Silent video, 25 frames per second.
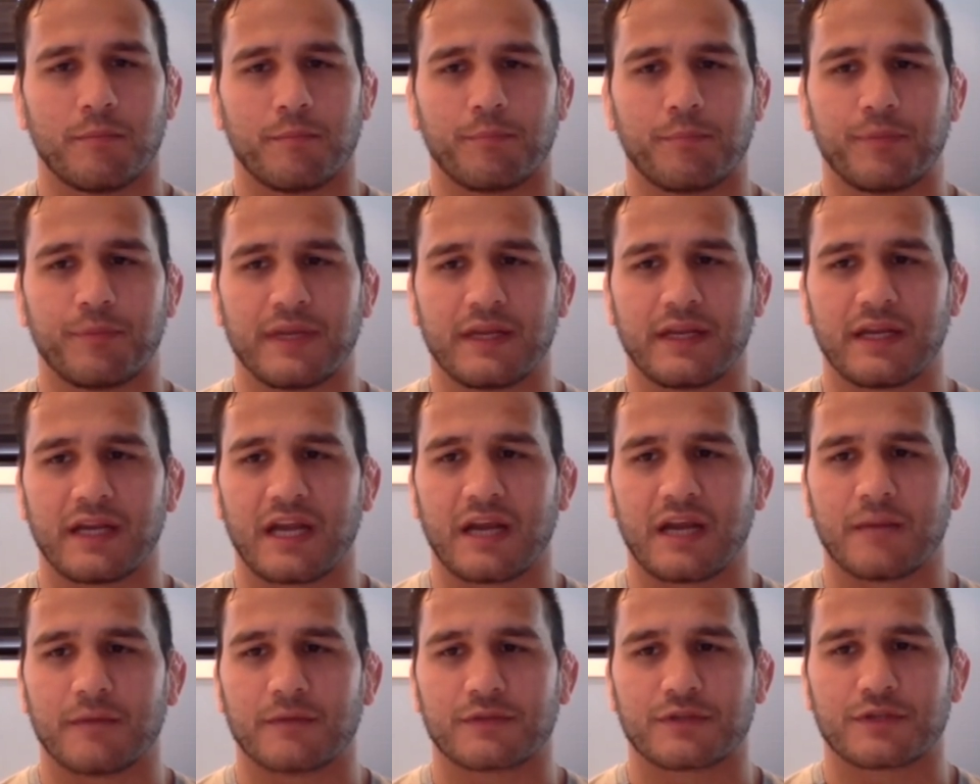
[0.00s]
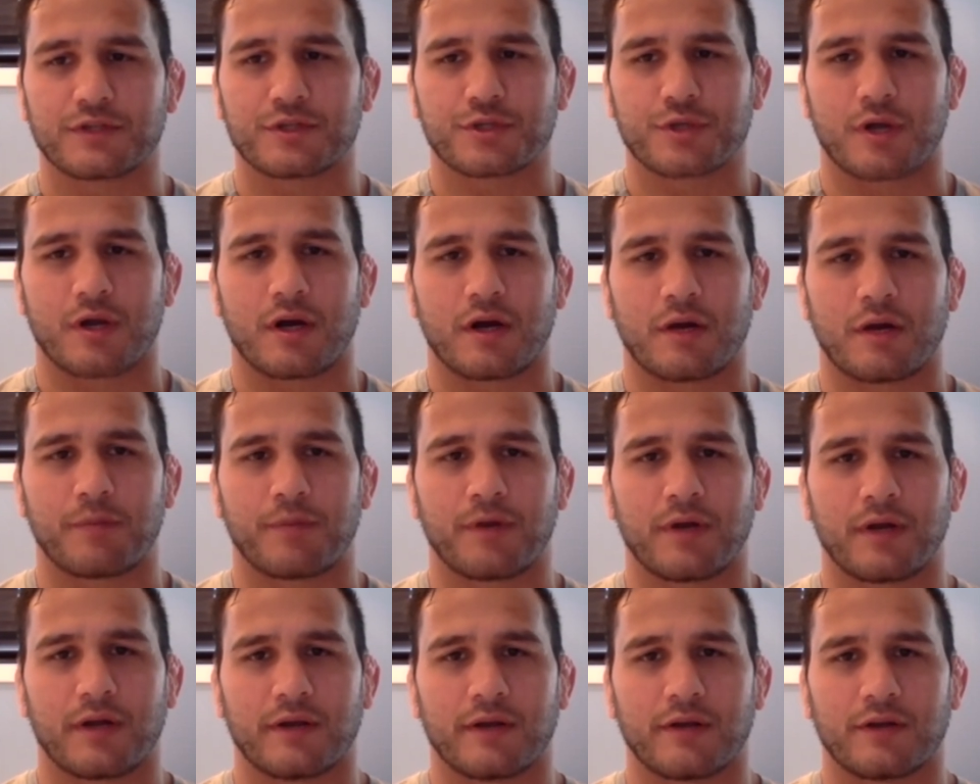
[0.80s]
being able to draw
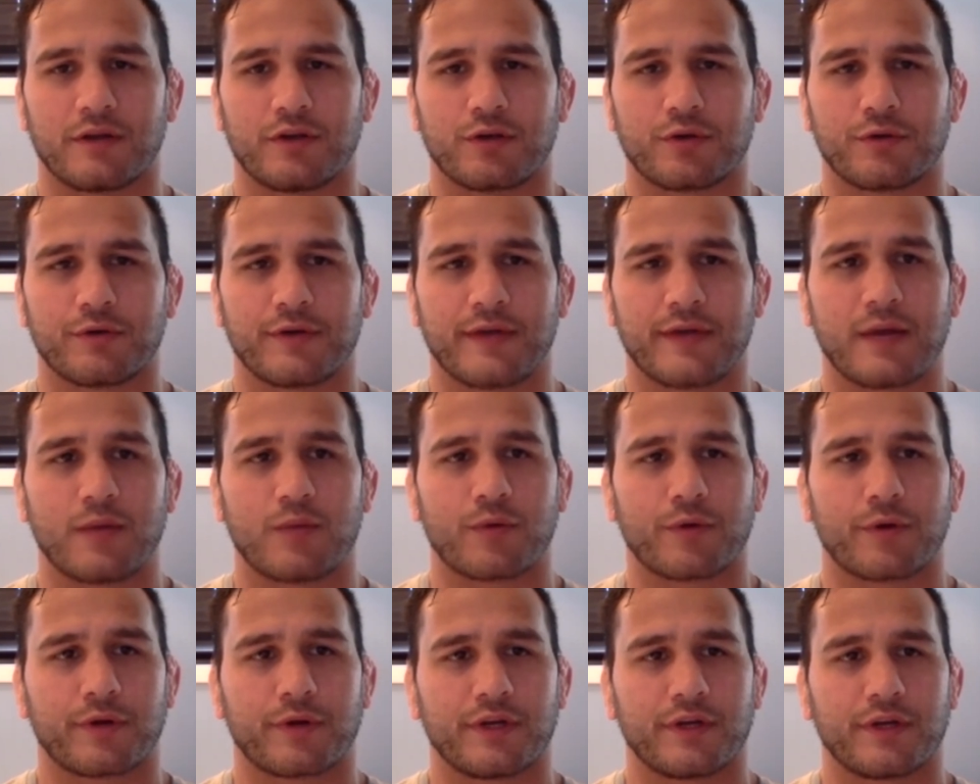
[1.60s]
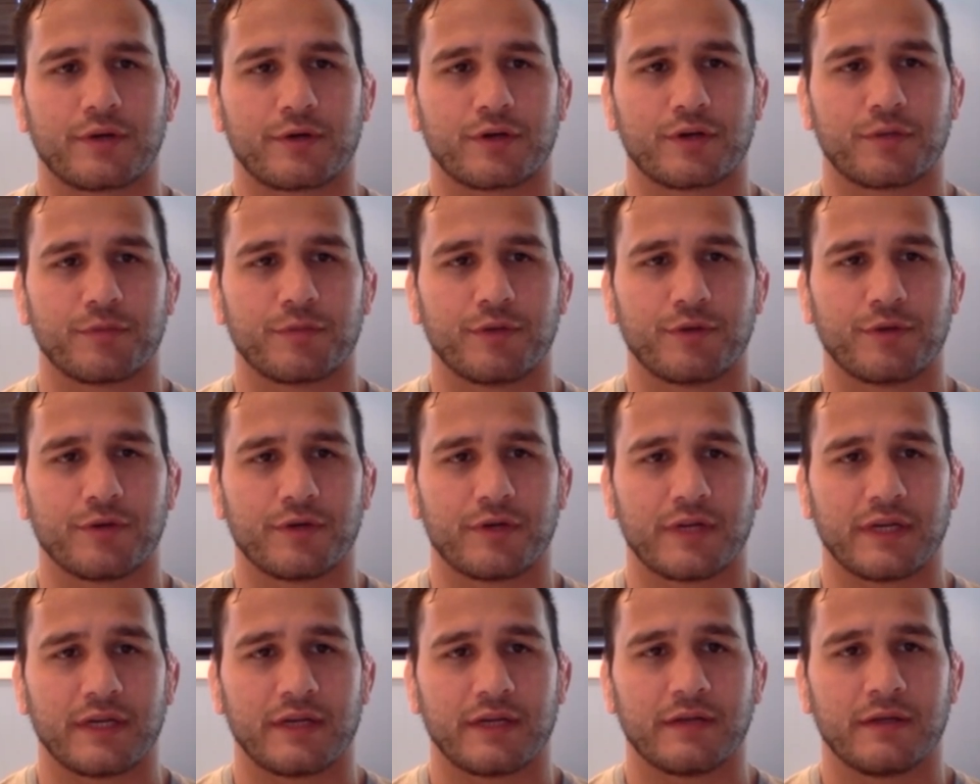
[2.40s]
upon your network and your
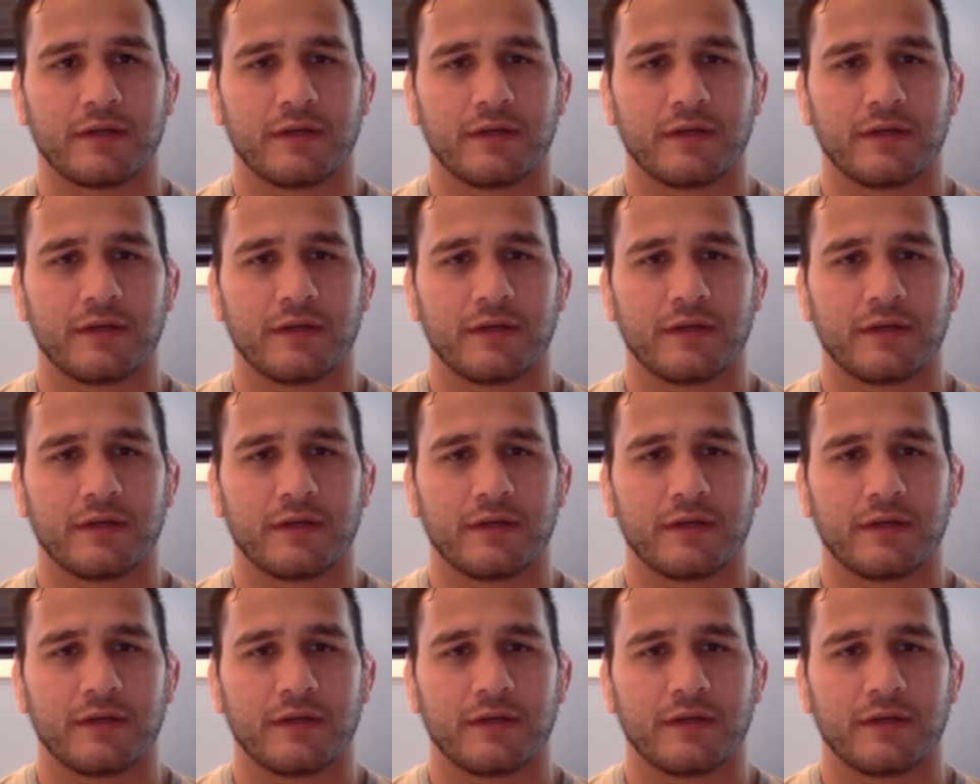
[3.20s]
community.